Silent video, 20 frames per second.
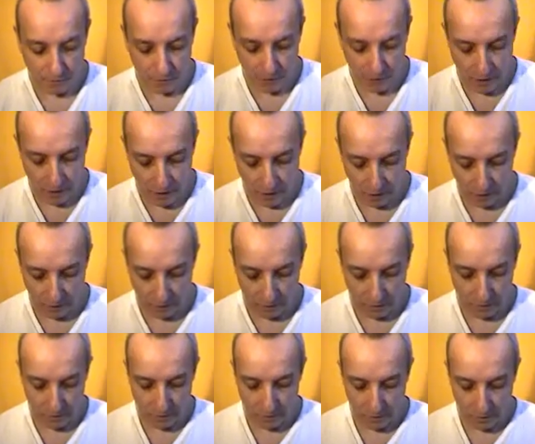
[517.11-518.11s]
We've got our
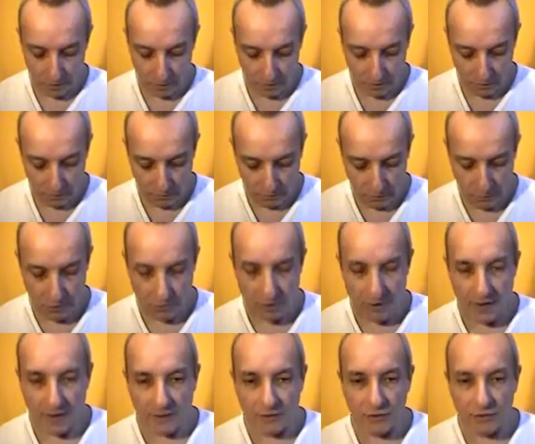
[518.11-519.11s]
two
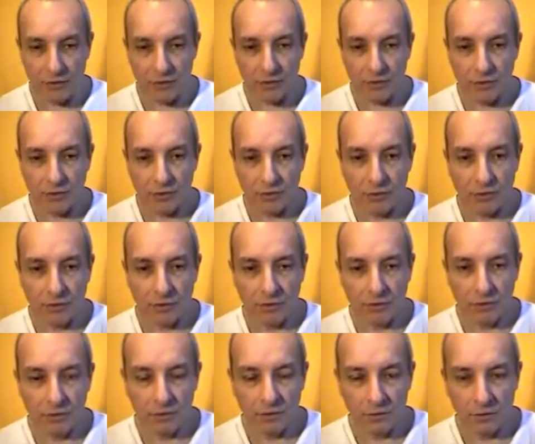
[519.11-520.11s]
legs,
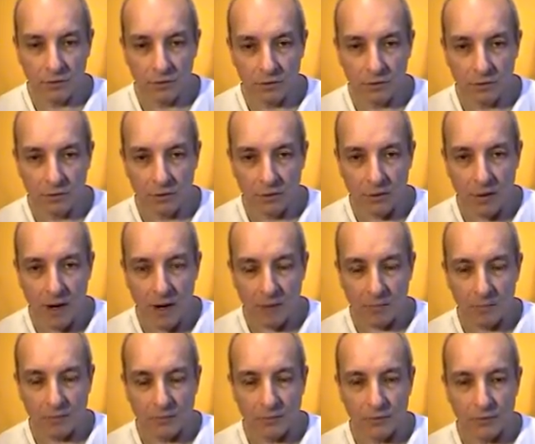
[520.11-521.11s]
two
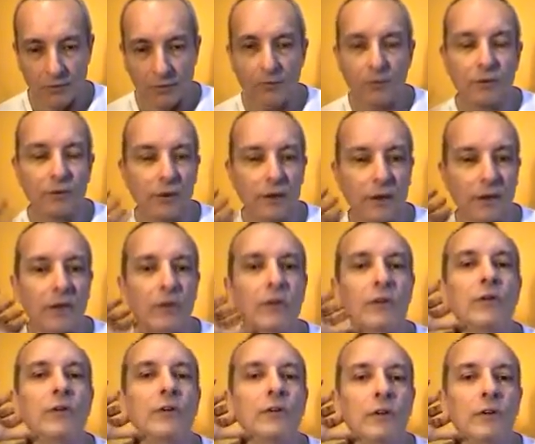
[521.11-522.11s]
arms,
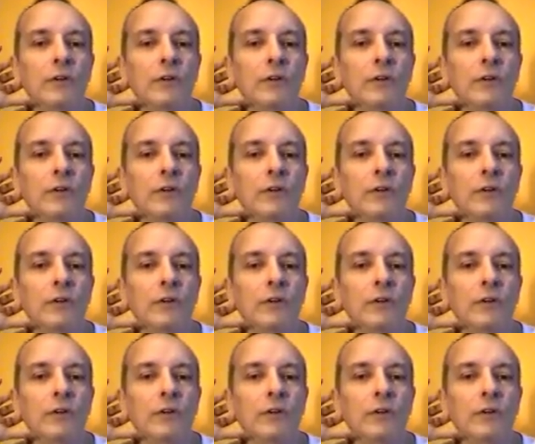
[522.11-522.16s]
and